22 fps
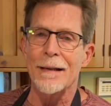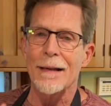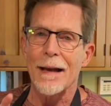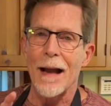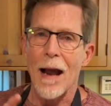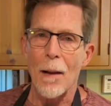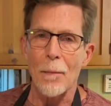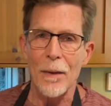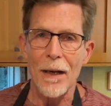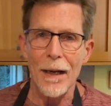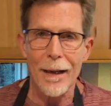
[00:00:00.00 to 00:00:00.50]

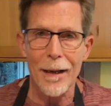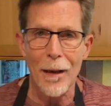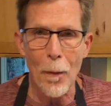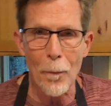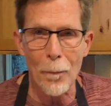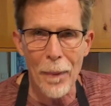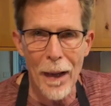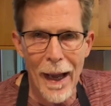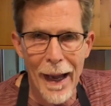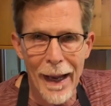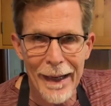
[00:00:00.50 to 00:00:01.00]
I'm going to
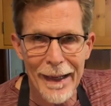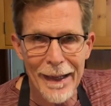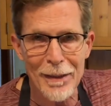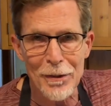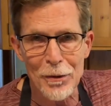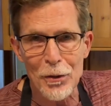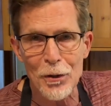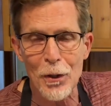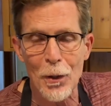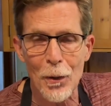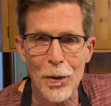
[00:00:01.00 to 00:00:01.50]
come back
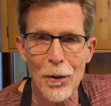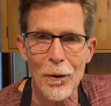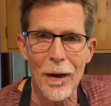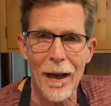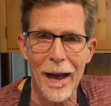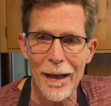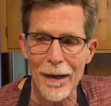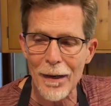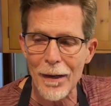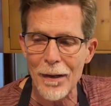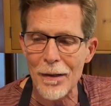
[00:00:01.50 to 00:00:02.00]
and show you
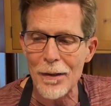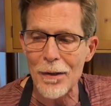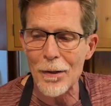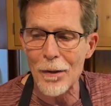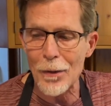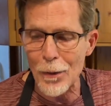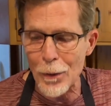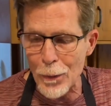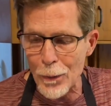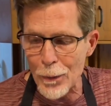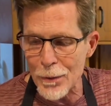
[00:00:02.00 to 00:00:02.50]
how to
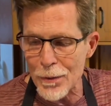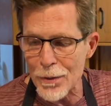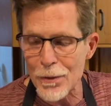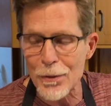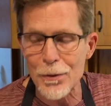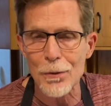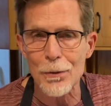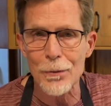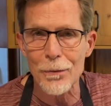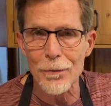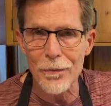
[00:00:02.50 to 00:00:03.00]
use
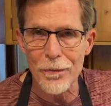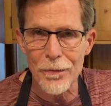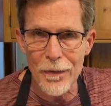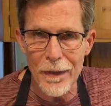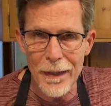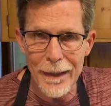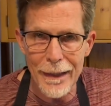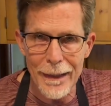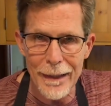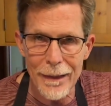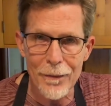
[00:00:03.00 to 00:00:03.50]
sous
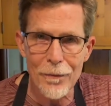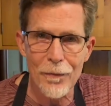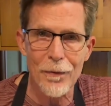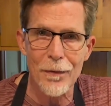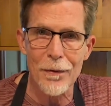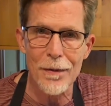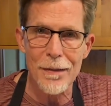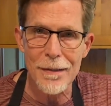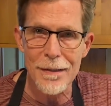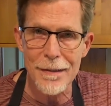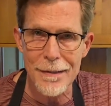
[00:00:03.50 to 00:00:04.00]
vide
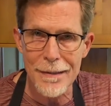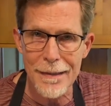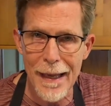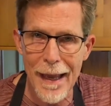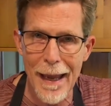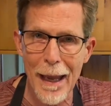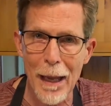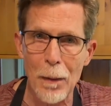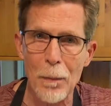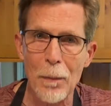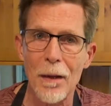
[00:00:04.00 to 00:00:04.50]
for the
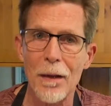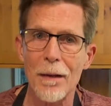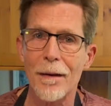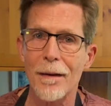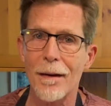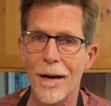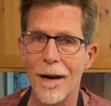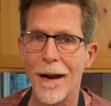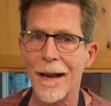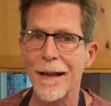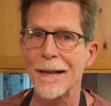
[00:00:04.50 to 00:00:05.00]
same
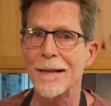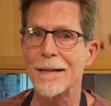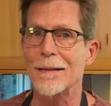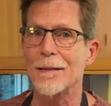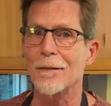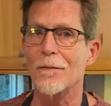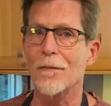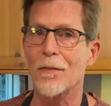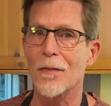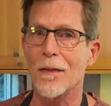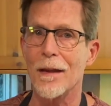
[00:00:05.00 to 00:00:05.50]
kind
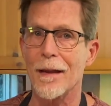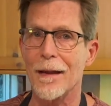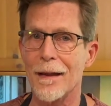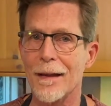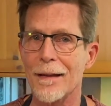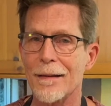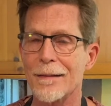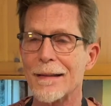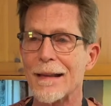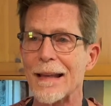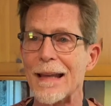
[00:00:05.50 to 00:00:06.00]
of
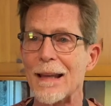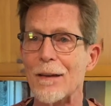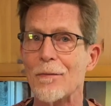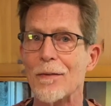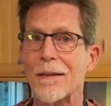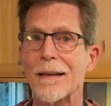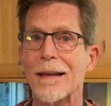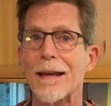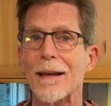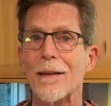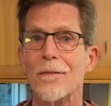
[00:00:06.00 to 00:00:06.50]
thing to
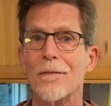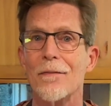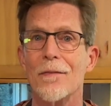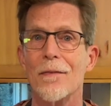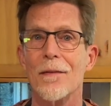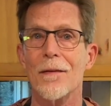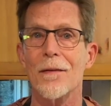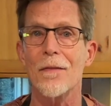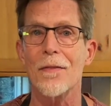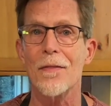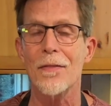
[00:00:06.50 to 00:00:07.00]
even give
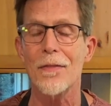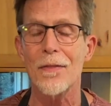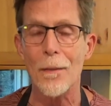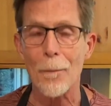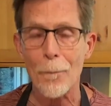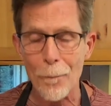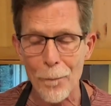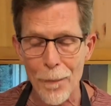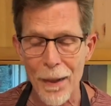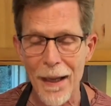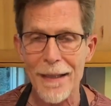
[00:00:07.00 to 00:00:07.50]
the
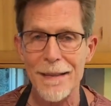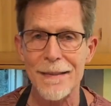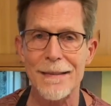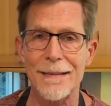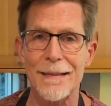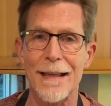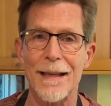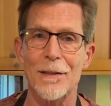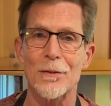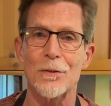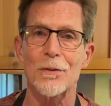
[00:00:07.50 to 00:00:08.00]
best
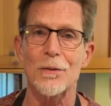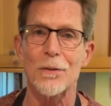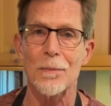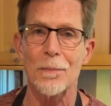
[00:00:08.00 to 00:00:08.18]
texture